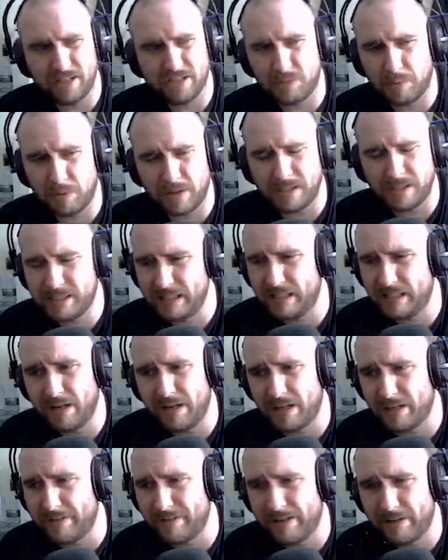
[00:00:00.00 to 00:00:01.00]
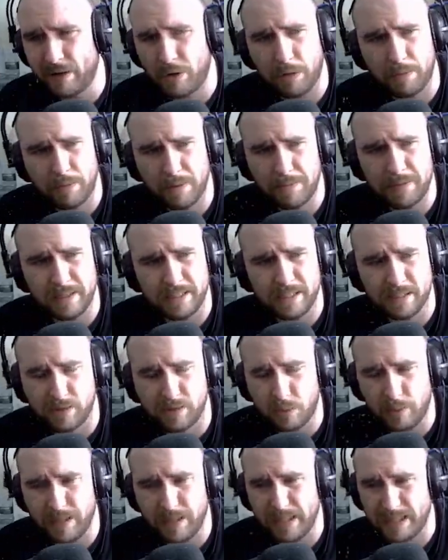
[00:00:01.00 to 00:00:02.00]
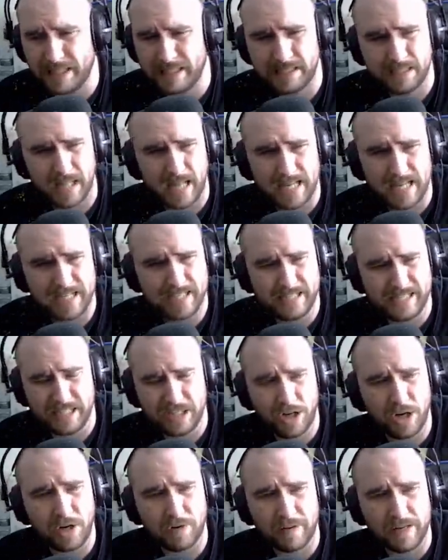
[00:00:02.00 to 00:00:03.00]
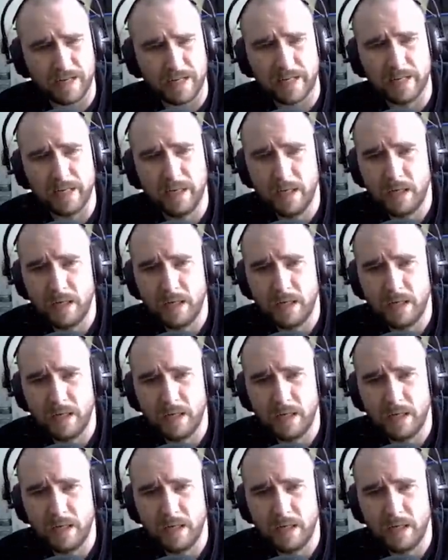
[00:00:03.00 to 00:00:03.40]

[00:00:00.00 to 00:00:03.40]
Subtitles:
the one I see going around a lot at the moment is ACRE.